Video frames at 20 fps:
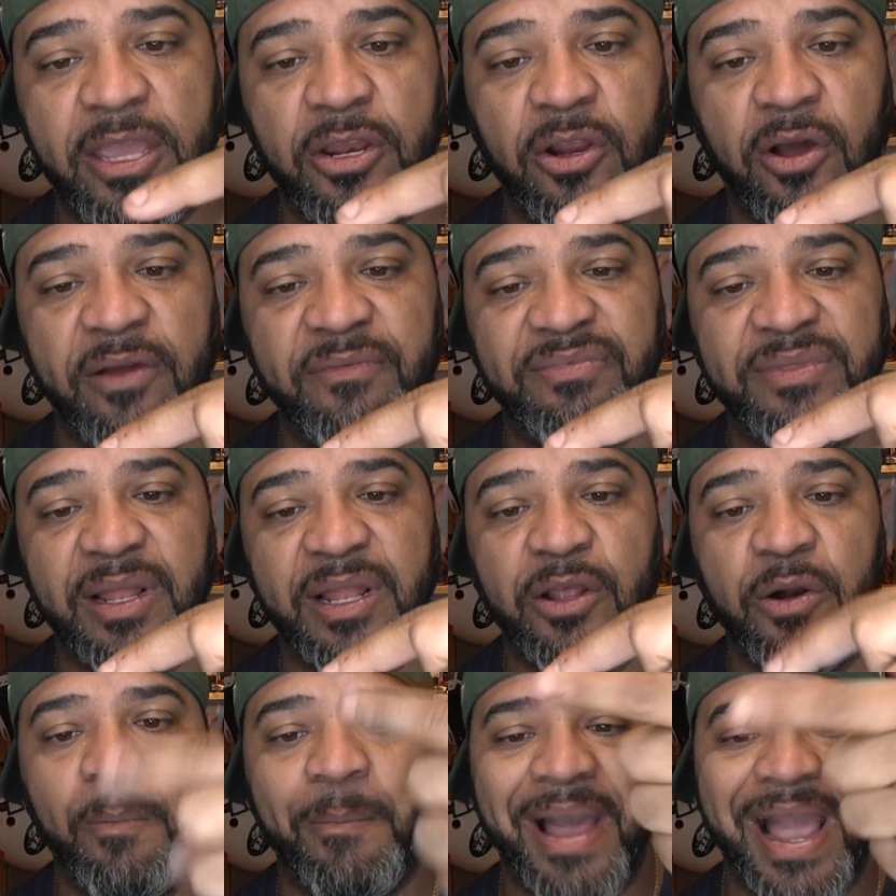You know, if the
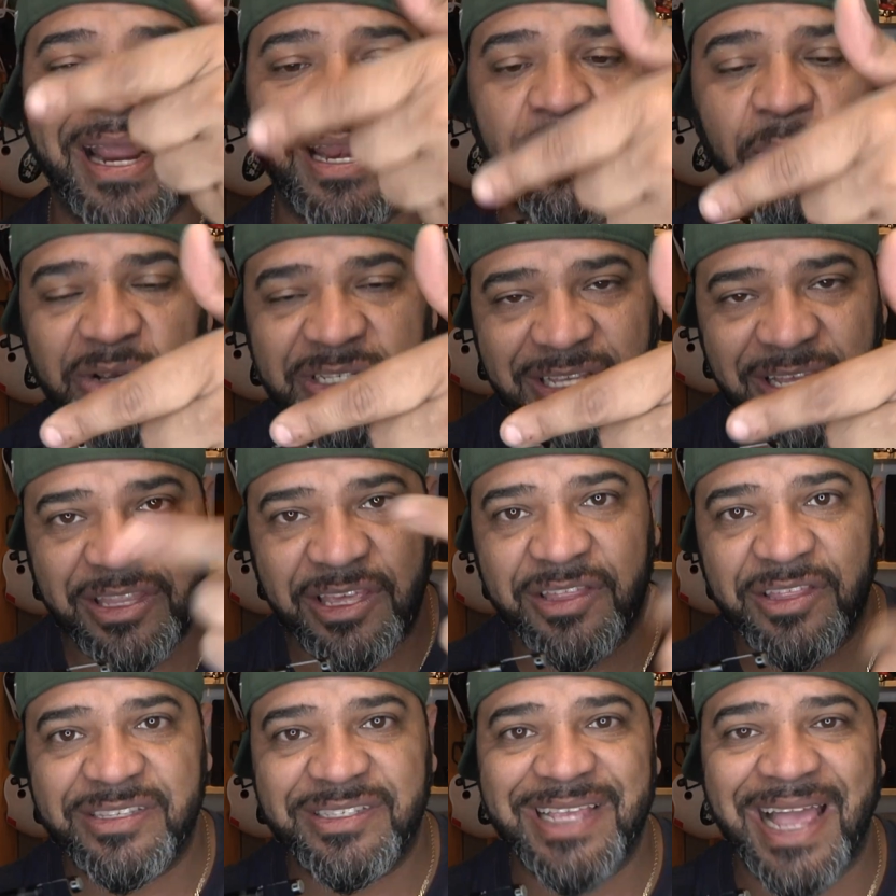little magnet was on
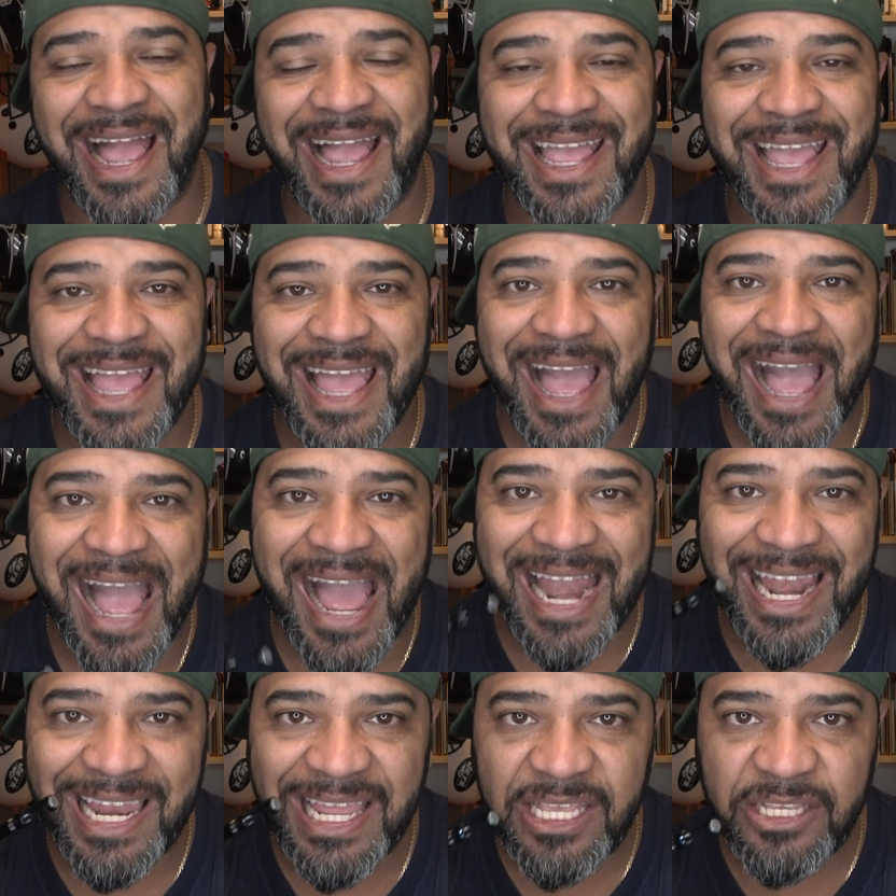the other side,
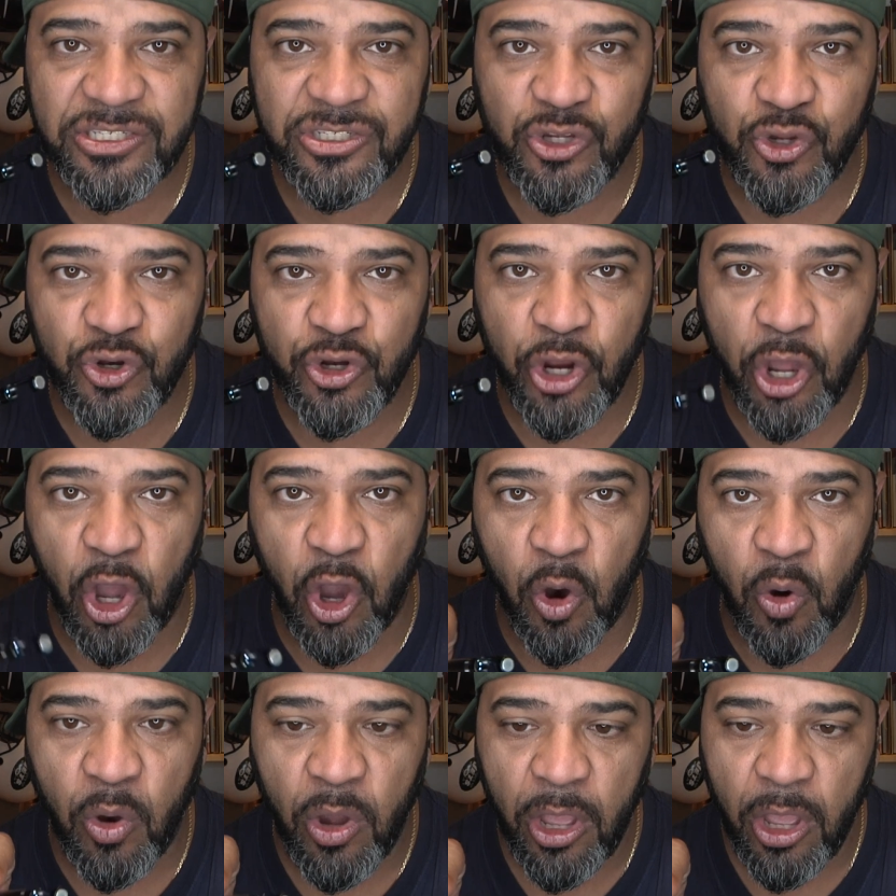at least you
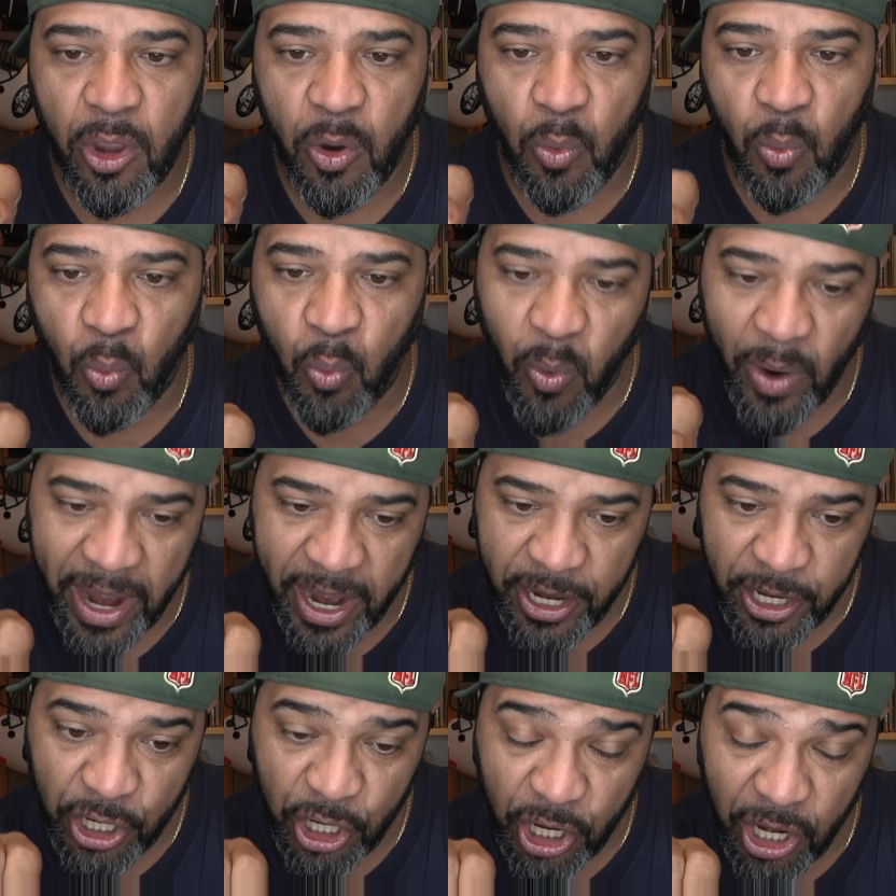know
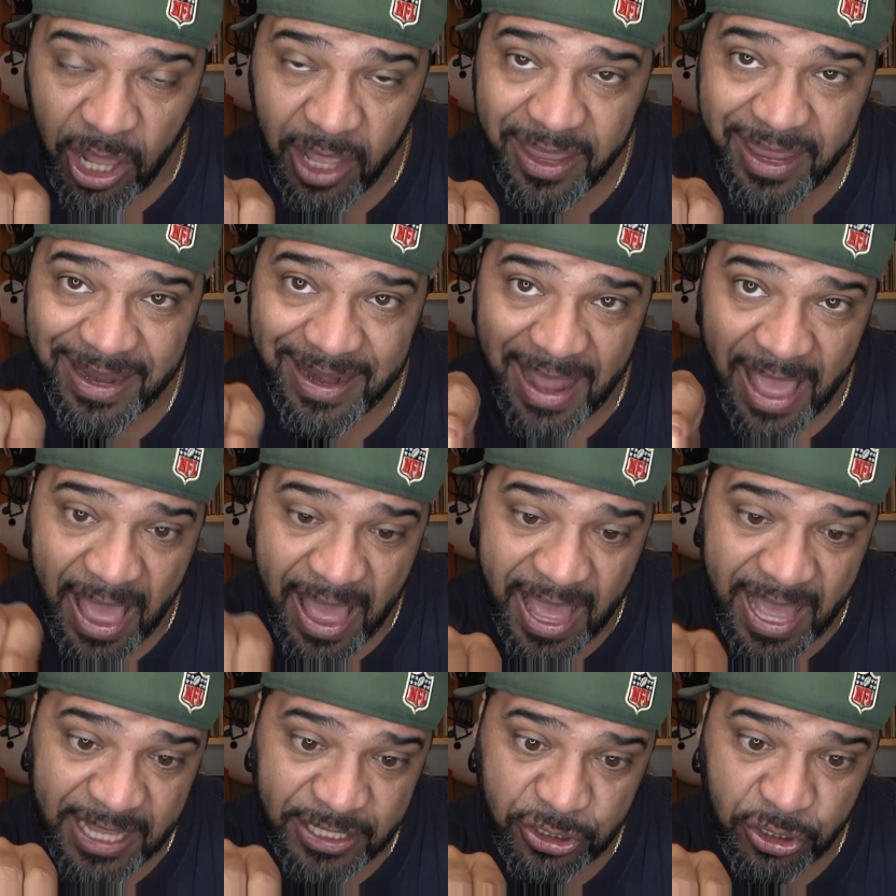where you're looking
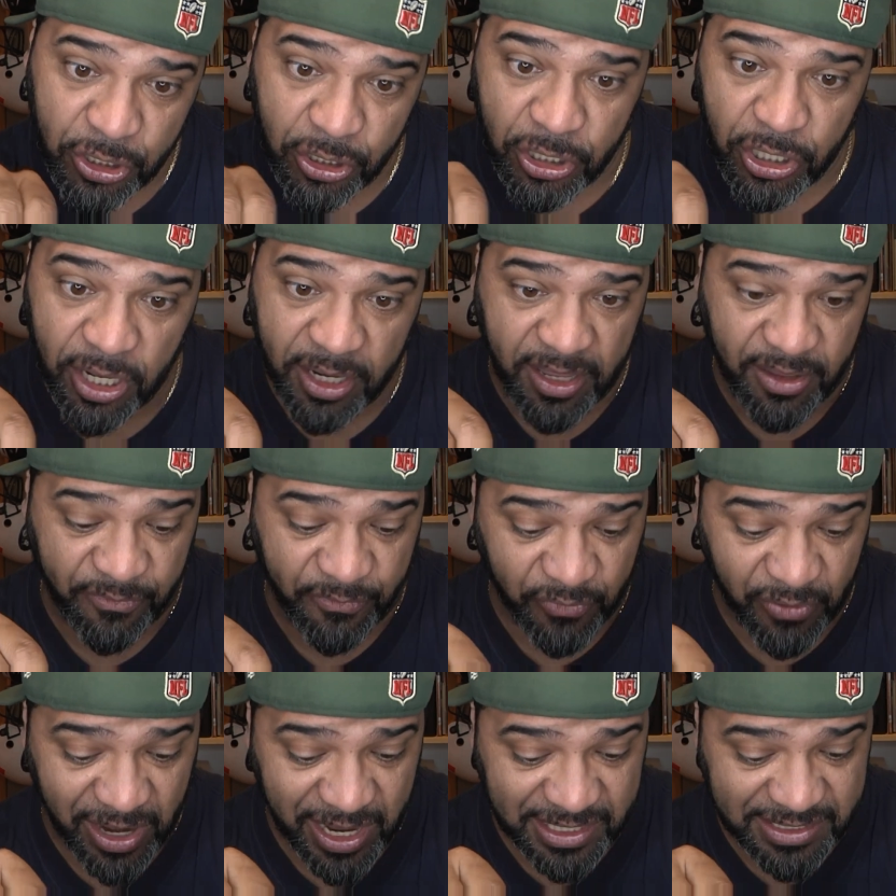at as you're looking
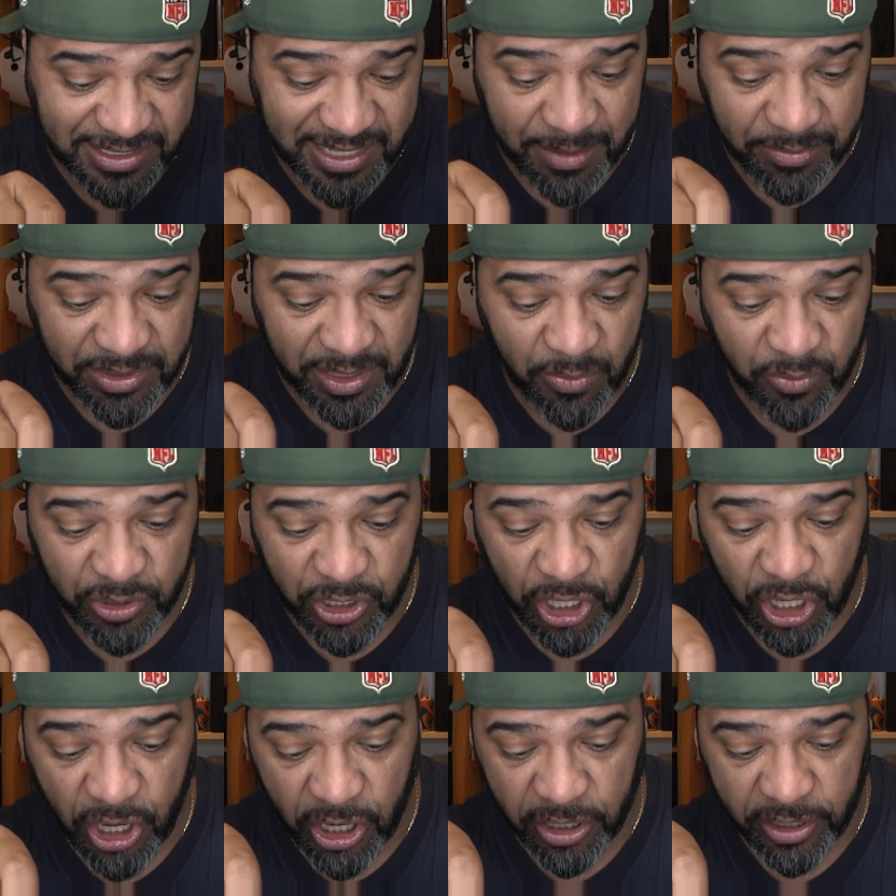for it. same thing with
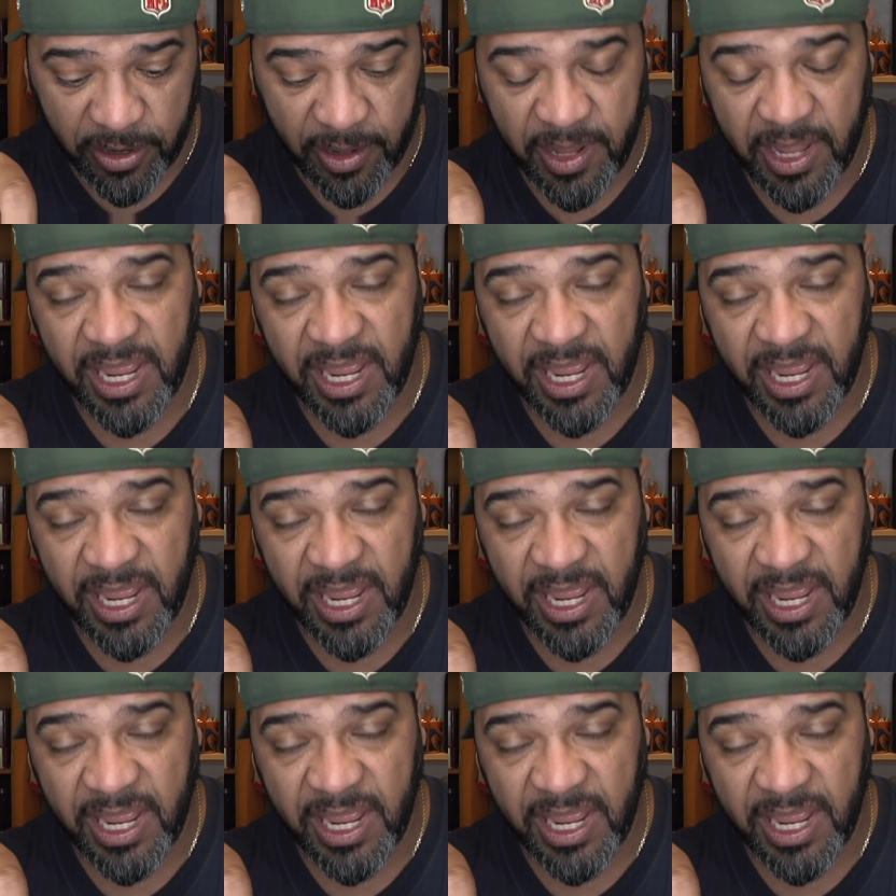the hook.